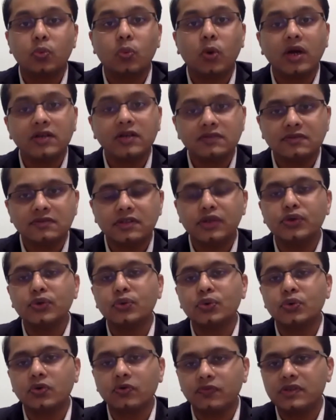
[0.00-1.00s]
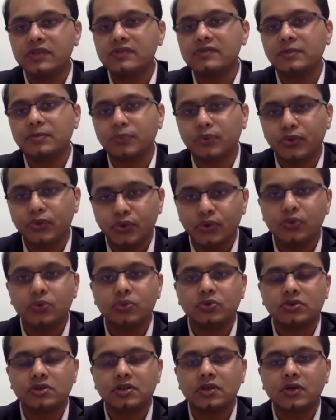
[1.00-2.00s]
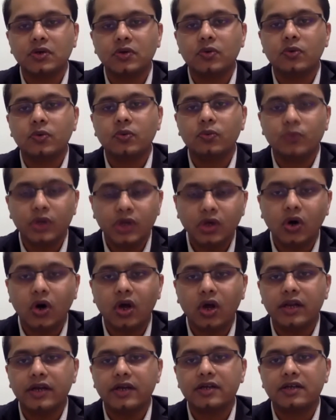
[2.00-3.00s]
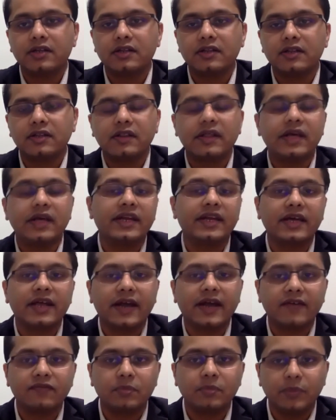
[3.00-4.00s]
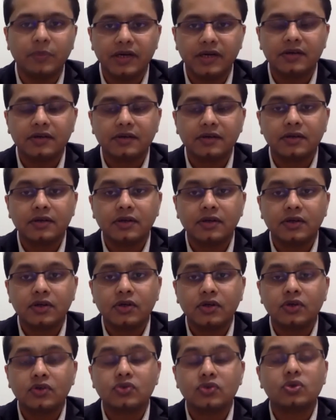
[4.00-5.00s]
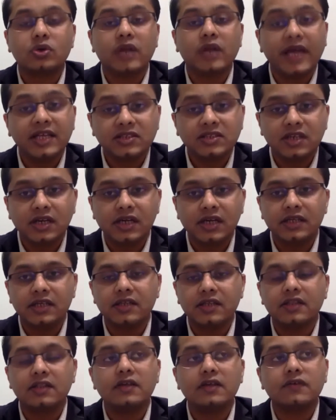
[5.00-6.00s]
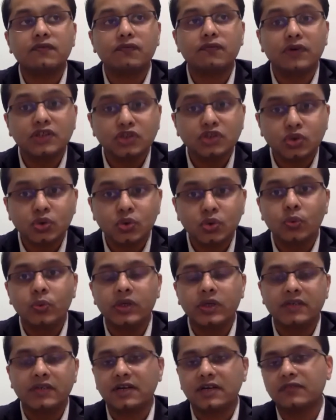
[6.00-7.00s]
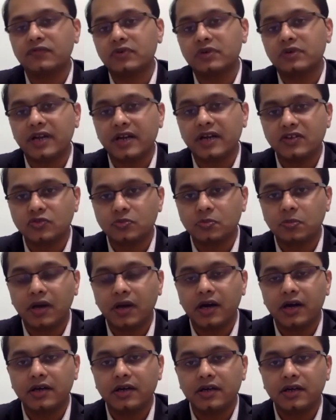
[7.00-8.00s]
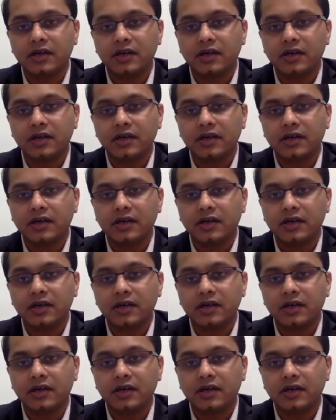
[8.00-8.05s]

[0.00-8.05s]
once the neutrophils are produced, we call it the engraftment. So naturally, the first 2 weeks after transplant